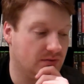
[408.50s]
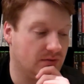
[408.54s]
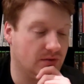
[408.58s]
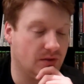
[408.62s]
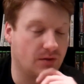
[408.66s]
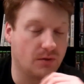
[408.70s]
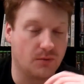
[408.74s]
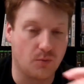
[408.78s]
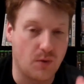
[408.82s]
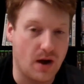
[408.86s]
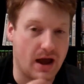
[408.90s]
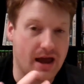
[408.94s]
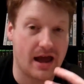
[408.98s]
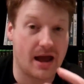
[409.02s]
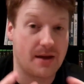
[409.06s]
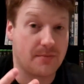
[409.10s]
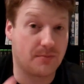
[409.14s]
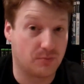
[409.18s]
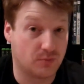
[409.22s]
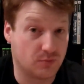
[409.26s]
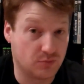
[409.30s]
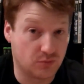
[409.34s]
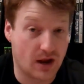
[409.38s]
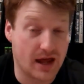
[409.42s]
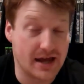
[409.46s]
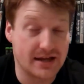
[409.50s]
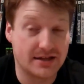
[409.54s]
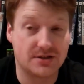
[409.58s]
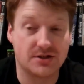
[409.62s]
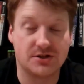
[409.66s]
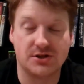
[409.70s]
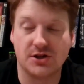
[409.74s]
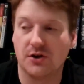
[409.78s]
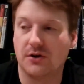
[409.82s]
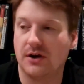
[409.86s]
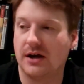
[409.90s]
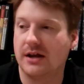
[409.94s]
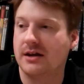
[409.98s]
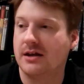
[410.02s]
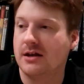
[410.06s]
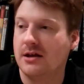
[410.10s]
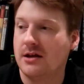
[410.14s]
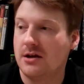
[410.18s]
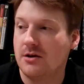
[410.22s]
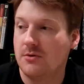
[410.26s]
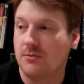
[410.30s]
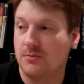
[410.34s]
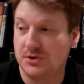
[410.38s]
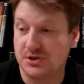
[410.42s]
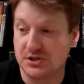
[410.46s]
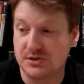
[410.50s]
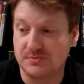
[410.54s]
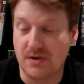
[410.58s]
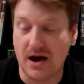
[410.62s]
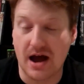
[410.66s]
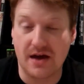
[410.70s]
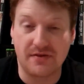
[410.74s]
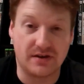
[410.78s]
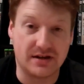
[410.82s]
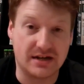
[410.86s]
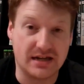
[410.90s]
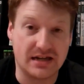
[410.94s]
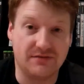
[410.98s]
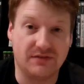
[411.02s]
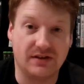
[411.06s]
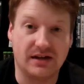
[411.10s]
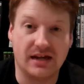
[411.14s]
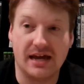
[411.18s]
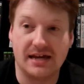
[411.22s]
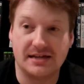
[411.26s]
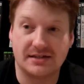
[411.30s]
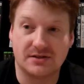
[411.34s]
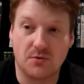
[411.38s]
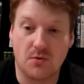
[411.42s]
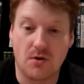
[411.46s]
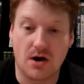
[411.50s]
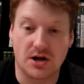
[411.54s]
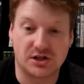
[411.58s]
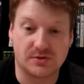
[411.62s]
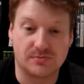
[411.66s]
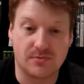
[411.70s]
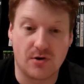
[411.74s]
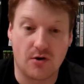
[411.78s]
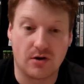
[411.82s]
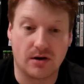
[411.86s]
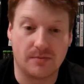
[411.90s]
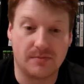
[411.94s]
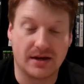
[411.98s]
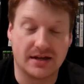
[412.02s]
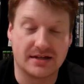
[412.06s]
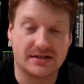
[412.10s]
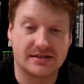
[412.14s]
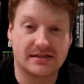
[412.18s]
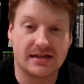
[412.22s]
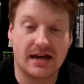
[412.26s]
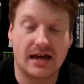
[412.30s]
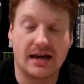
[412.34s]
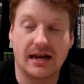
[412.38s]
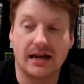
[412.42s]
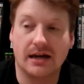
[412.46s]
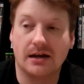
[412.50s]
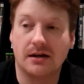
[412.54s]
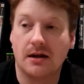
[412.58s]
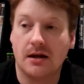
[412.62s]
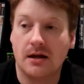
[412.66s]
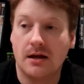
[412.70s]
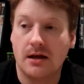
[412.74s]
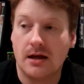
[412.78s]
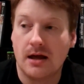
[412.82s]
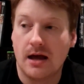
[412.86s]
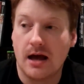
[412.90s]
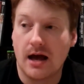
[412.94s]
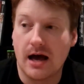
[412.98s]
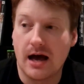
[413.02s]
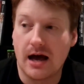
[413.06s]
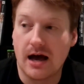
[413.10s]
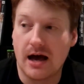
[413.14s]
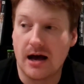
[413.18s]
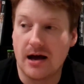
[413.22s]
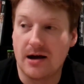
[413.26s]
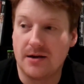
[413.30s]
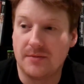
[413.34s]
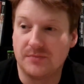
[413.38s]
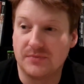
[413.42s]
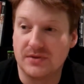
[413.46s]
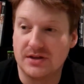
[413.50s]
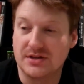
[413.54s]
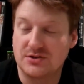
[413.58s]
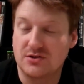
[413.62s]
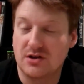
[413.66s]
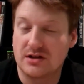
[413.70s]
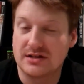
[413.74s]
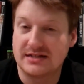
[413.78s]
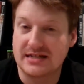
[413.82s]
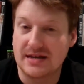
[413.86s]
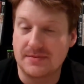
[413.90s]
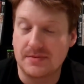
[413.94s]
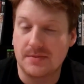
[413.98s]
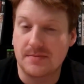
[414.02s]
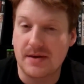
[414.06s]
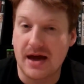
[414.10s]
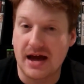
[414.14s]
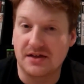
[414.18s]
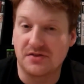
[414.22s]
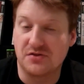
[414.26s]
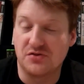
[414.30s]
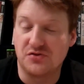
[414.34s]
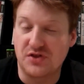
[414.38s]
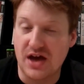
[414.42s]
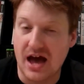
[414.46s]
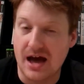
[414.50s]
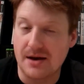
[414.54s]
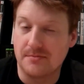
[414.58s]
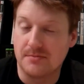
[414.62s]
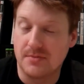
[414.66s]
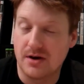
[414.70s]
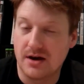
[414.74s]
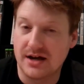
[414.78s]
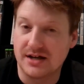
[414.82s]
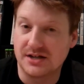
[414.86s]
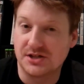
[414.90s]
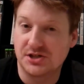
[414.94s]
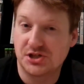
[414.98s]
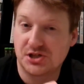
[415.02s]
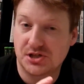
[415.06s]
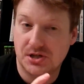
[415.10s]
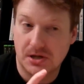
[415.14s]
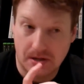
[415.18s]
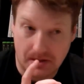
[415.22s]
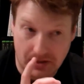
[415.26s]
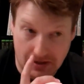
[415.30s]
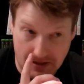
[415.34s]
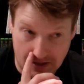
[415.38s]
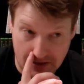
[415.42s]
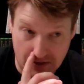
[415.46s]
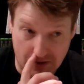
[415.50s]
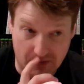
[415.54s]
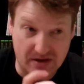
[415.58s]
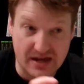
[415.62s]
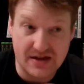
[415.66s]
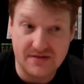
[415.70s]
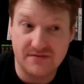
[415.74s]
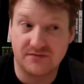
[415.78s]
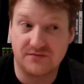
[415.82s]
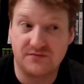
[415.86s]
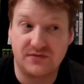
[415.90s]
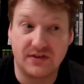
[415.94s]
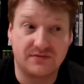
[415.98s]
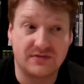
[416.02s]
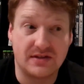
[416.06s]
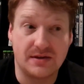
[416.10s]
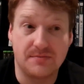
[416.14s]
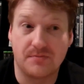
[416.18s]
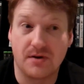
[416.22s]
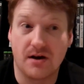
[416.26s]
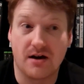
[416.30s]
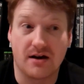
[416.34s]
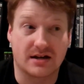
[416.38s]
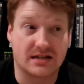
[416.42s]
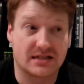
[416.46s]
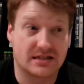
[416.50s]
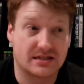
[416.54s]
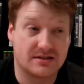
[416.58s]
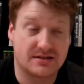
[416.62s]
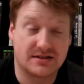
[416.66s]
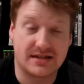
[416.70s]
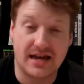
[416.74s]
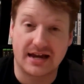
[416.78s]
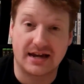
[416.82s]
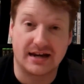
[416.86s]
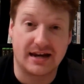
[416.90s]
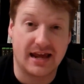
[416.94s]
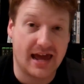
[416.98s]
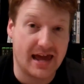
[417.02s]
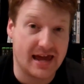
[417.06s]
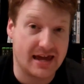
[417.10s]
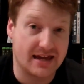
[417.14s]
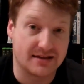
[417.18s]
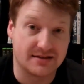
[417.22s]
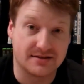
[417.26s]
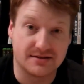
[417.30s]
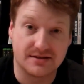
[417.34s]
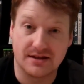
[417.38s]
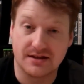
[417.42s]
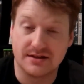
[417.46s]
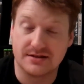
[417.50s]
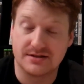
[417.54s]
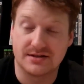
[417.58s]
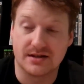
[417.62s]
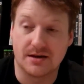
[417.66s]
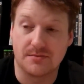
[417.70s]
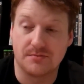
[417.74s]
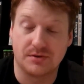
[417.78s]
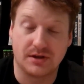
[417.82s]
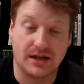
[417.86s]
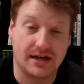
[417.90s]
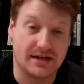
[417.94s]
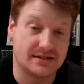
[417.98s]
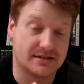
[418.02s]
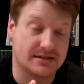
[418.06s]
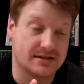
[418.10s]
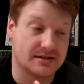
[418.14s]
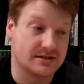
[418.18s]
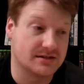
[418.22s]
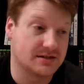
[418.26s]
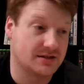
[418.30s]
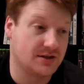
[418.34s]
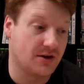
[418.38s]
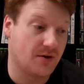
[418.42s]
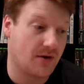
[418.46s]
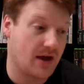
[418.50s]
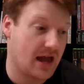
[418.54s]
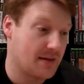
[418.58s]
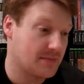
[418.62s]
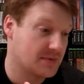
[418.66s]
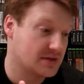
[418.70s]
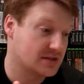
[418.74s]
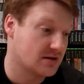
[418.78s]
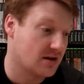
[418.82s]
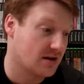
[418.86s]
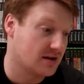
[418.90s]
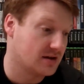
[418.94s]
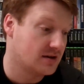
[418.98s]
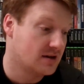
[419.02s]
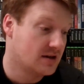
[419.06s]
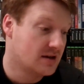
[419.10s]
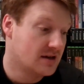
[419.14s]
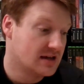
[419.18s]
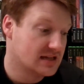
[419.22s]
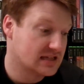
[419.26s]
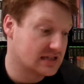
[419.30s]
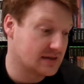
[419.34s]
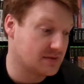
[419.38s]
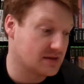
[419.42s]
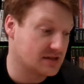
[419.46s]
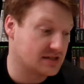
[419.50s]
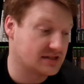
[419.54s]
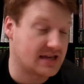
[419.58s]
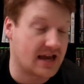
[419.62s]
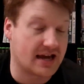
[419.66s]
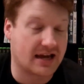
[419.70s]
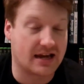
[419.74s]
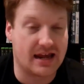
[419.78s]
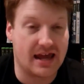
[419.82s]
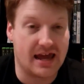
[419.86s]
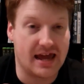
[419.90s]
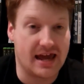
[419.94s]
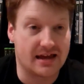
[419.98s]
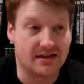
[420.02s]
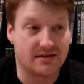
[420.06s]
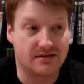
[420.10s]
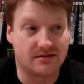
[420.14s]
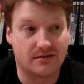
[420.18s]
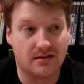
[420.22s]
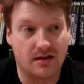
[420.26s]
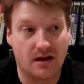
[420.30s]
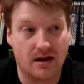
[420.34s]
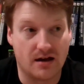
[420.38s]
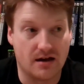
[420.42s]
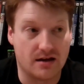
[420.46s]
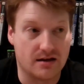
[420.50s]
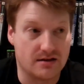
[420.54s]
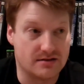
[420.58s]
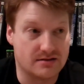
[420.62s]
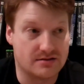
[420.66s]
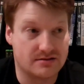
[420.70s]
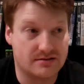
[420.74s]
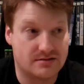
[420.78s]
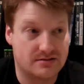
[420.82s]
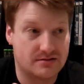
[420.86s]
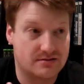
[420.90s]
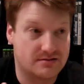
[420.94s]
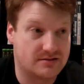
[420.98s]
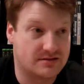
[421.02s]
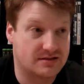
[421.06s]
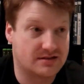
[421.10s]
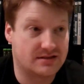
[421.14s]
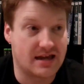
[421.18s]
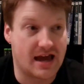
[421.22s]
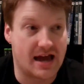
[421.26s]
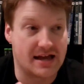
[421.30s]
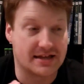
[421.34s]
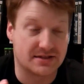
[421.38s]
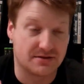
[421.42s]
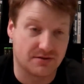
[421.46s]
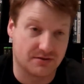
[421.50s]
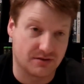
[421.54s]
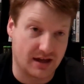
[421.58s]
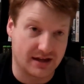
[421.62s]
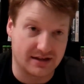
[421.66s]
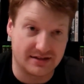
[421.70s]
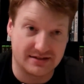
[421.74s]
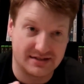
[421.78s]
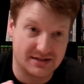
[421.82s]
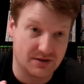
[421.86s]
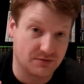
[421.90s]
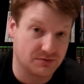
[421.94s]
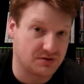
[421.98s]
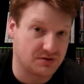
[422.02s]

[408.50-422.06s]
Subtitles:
the way I like to do it, which is buy the DVDs and watch them all in a big setting, is going to set me back that much. Even $50 secondhand in some places. Amazon, some of the secondhand sets are like still